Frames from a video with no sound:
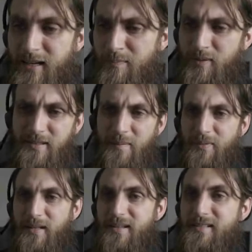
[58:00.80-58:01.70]
I put that
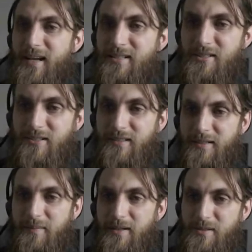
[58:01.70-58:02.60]
playlist? I sure
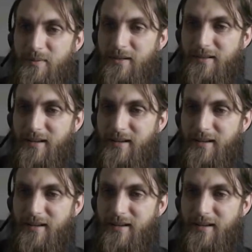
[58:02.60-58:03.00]
did, man. SubhanAllah.